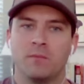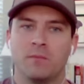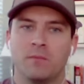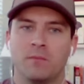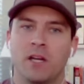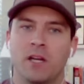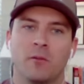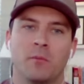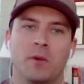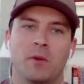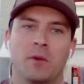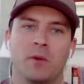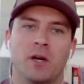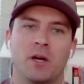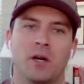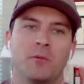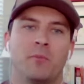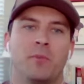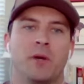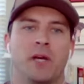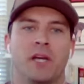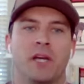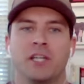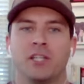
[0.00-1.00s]
Yep, down at the
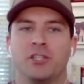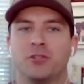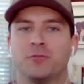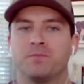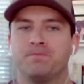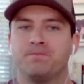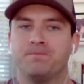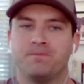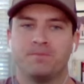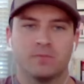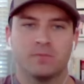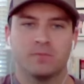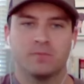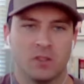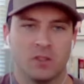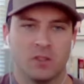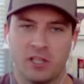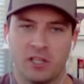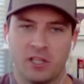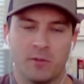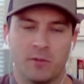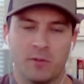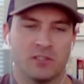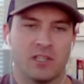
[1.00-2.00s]
bottom of the page,
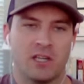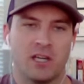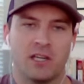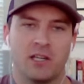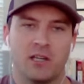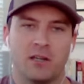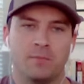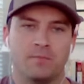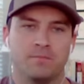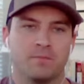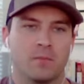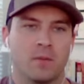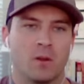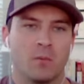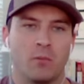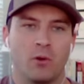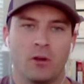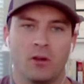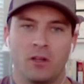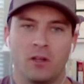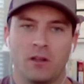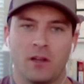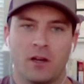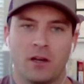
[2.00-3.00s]
there's an email sign
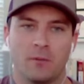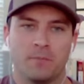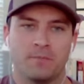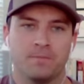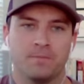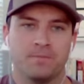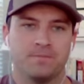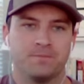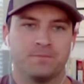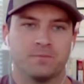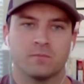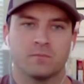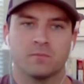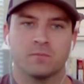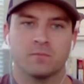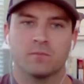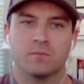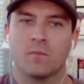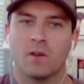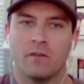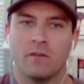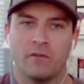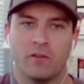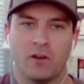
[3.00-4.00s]
up. I put it in there.
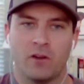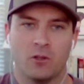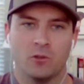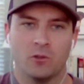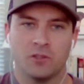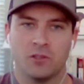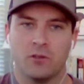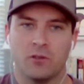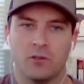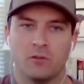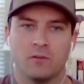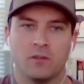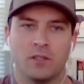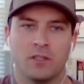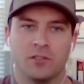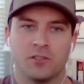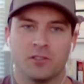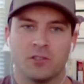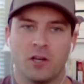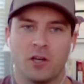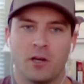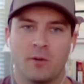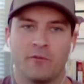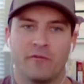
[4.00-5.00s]
Follow us
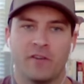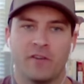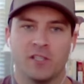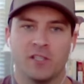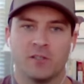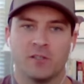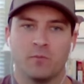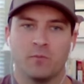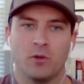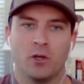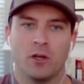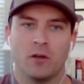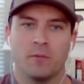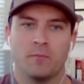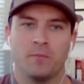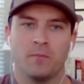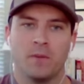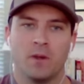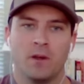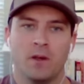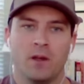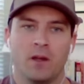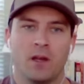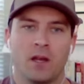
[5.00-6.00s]
on Instagram or
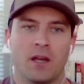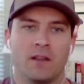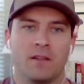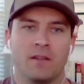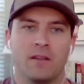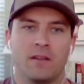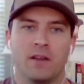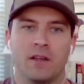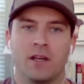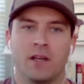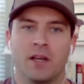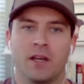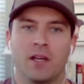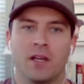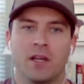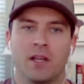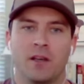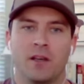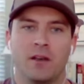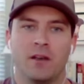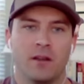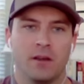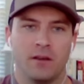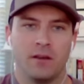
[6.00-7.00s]
Facebook, and
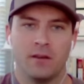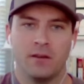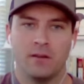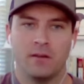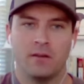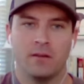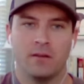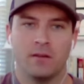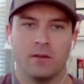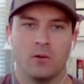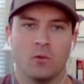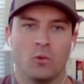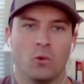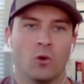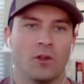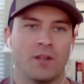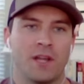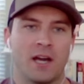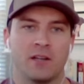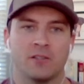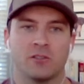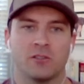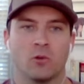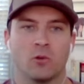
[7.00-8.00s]
then
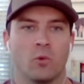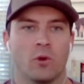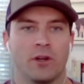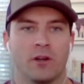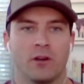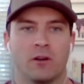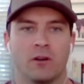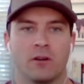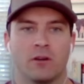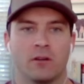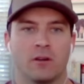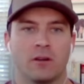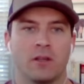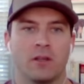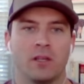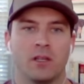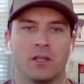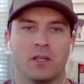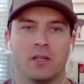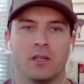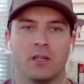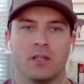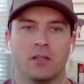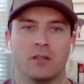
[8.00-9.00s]
we'll announce a
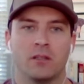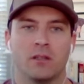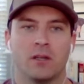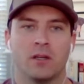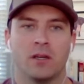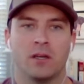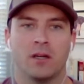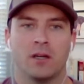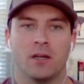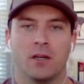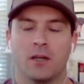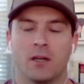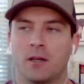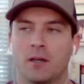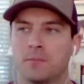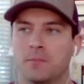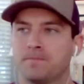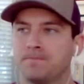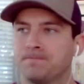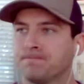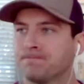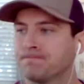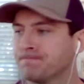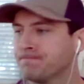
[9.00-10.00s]
winner in.
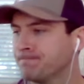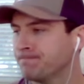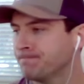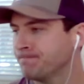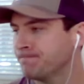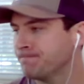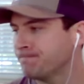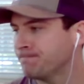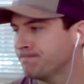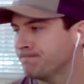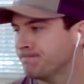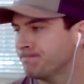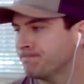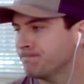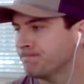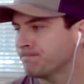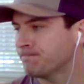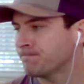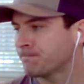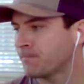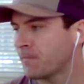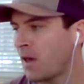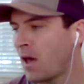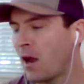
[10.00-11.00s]
Uh,
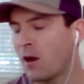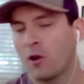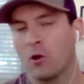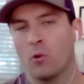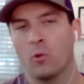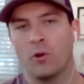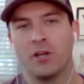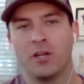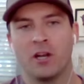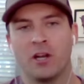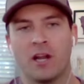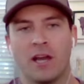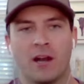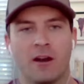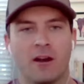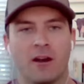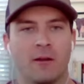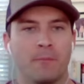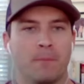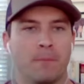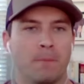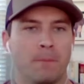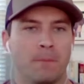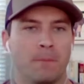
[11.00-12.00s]
I don't know when
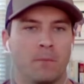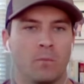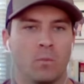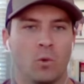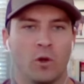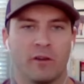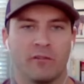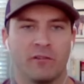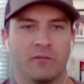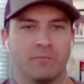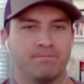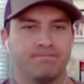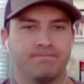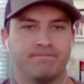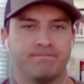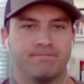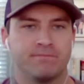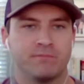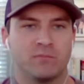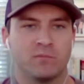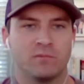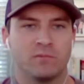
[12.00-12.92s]
you're gonna air. Uh, we'll give this it.